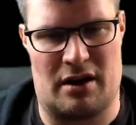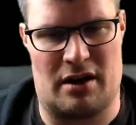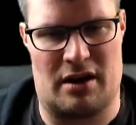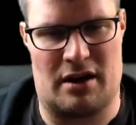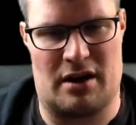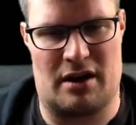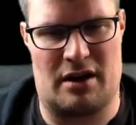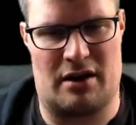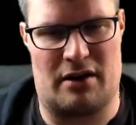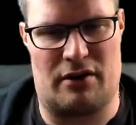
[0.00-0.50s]

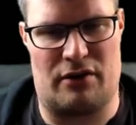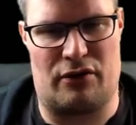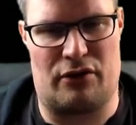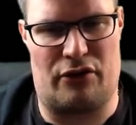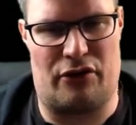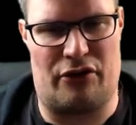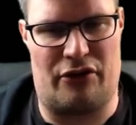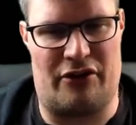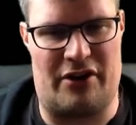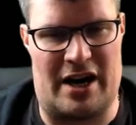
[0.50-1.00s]
uh,
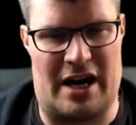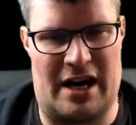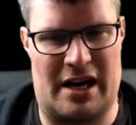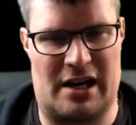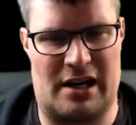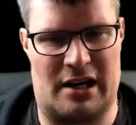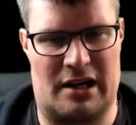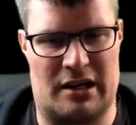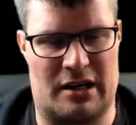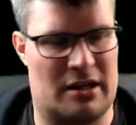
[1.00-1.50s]

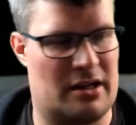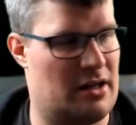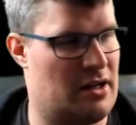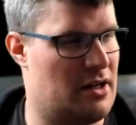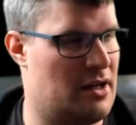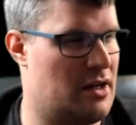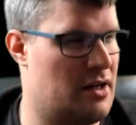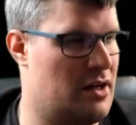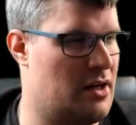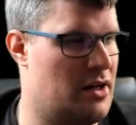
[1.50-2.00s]
file
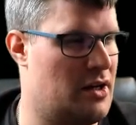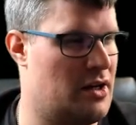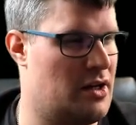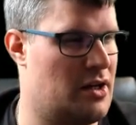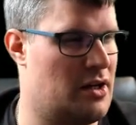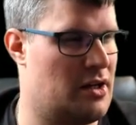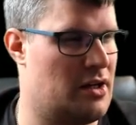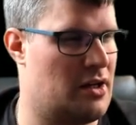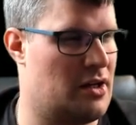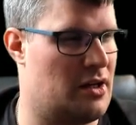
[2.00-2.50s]

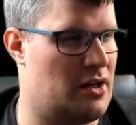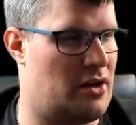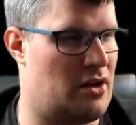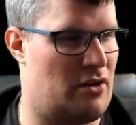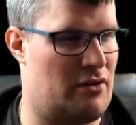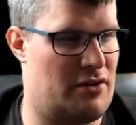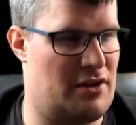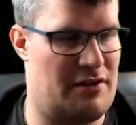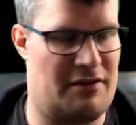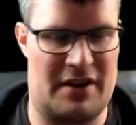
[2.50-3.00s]

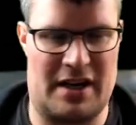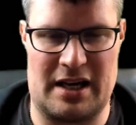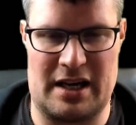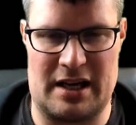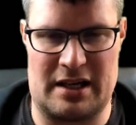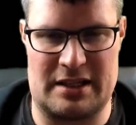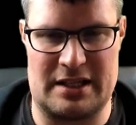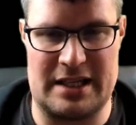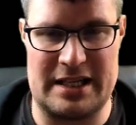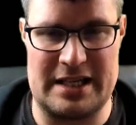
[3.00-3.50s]
of the
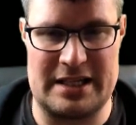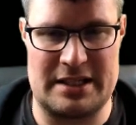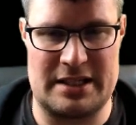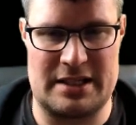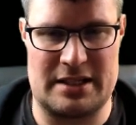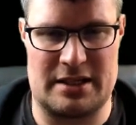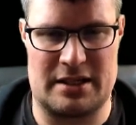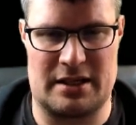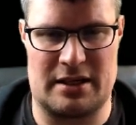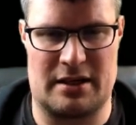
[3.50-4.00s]
wget
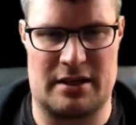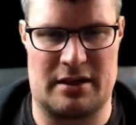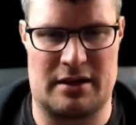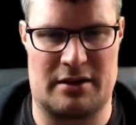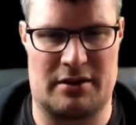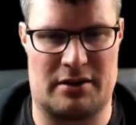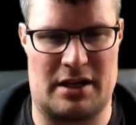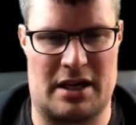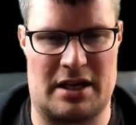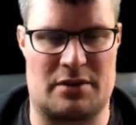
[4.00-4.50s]
list
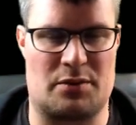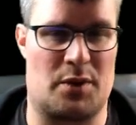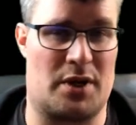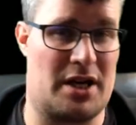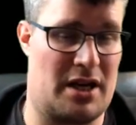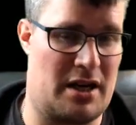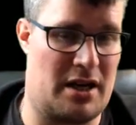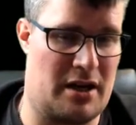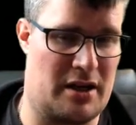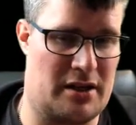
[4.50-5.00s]
that
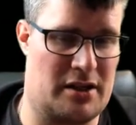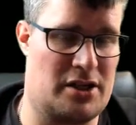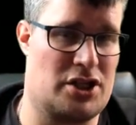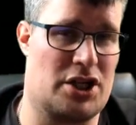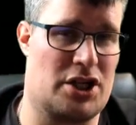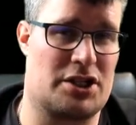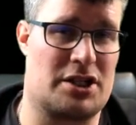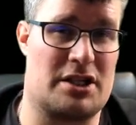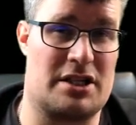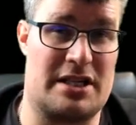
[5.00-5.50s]
we
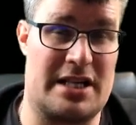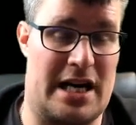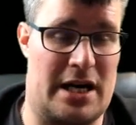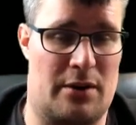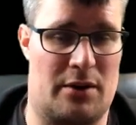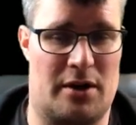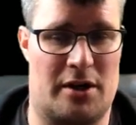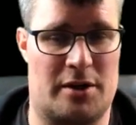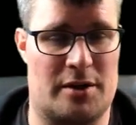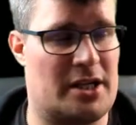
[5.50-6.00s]
just
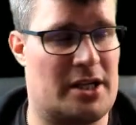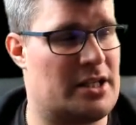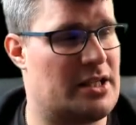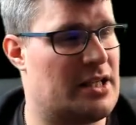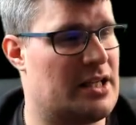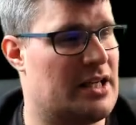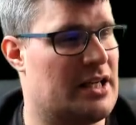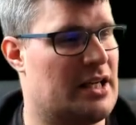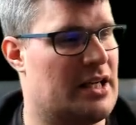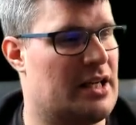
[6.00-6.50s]
downloaded
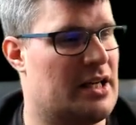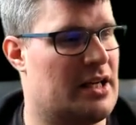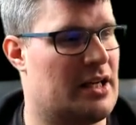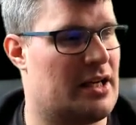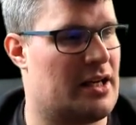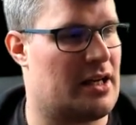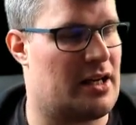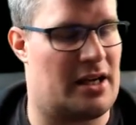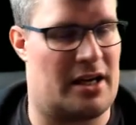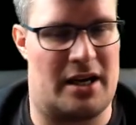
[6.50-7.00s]

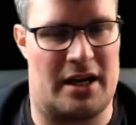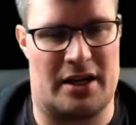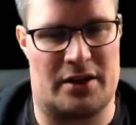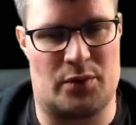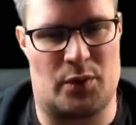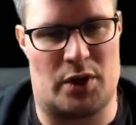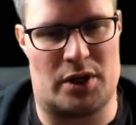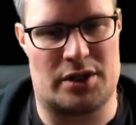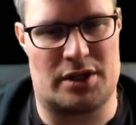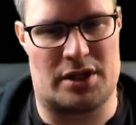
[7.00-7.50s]

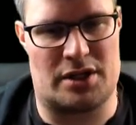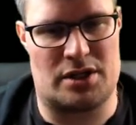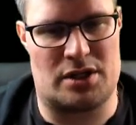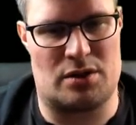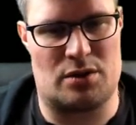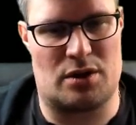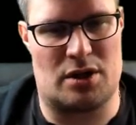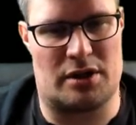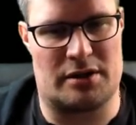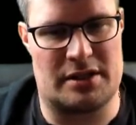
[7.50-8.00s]
it wants us
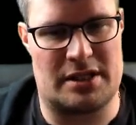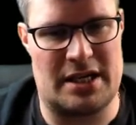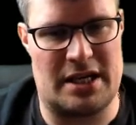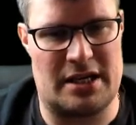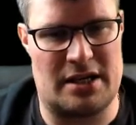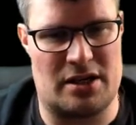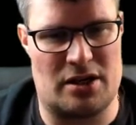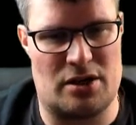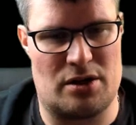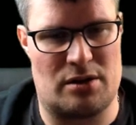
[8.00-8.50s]
to
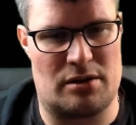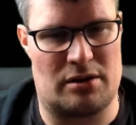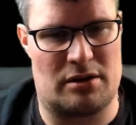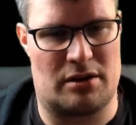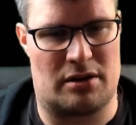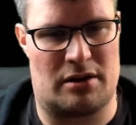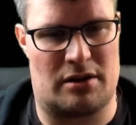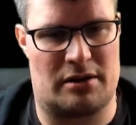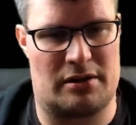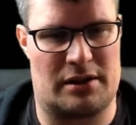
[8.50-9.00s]
continue
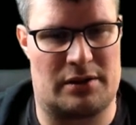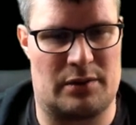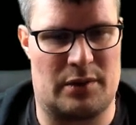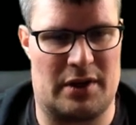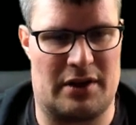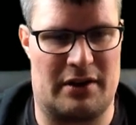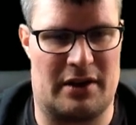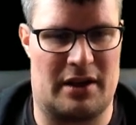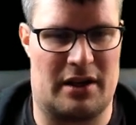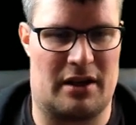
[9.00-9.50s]
on,
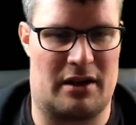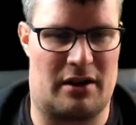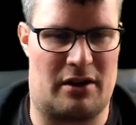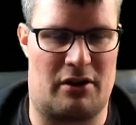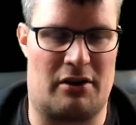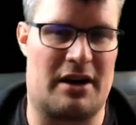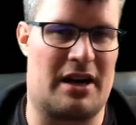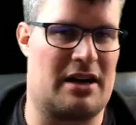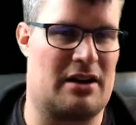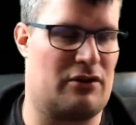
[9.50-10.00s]
we,
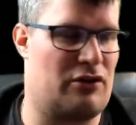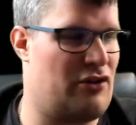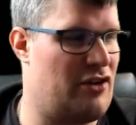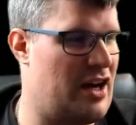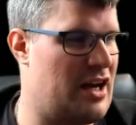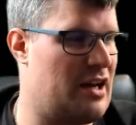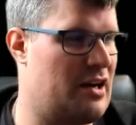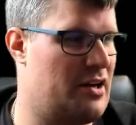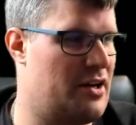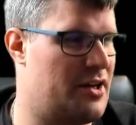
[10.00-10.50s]
on any
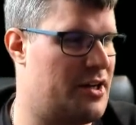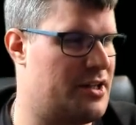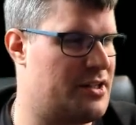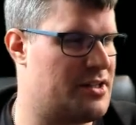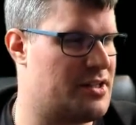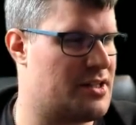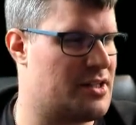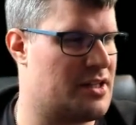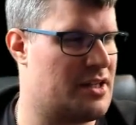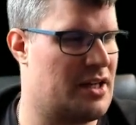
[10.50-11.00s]

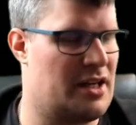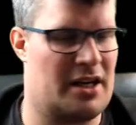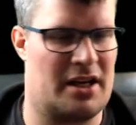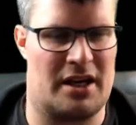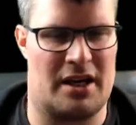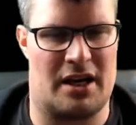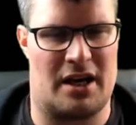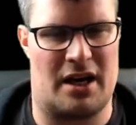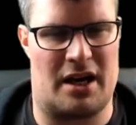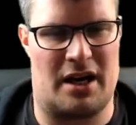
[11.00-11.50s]
failures
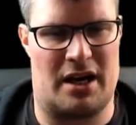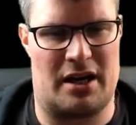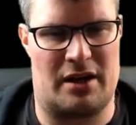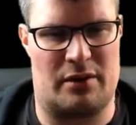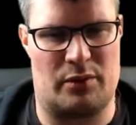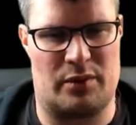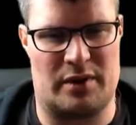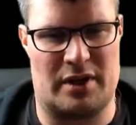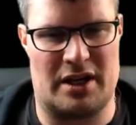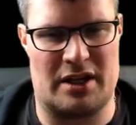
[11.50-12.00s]

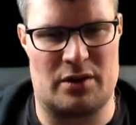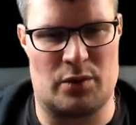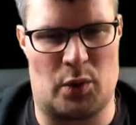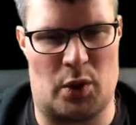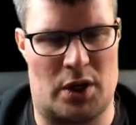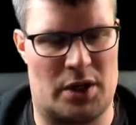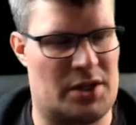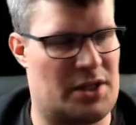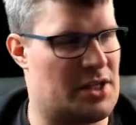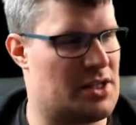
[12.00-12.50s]
and it
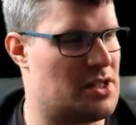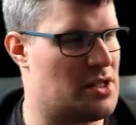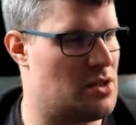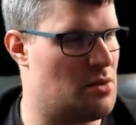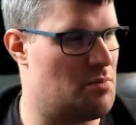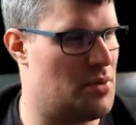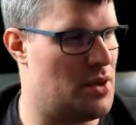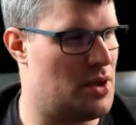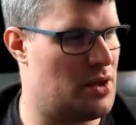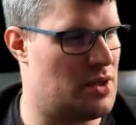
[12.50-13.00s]
wants us
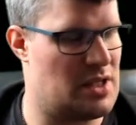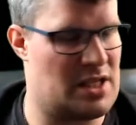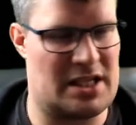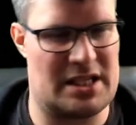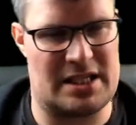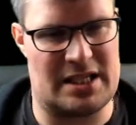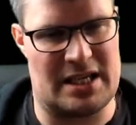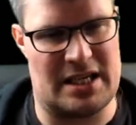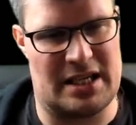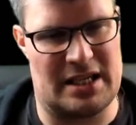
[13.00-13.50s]
to put
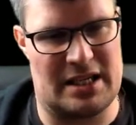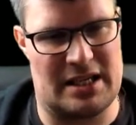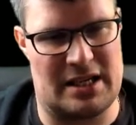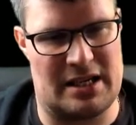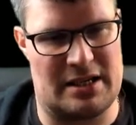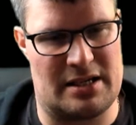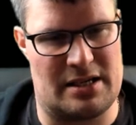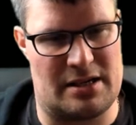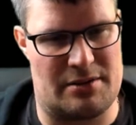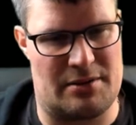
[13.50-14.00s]
it in
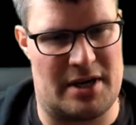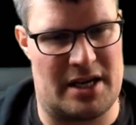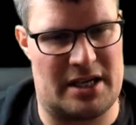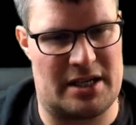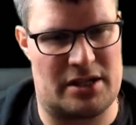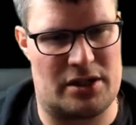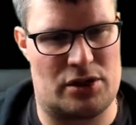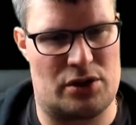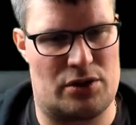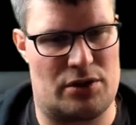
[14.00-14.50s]
the
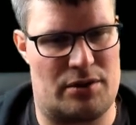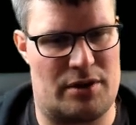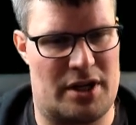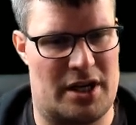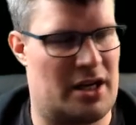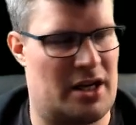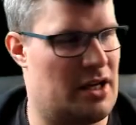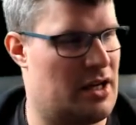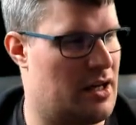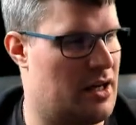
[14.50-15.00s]

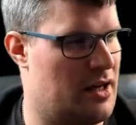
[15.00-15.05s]
directory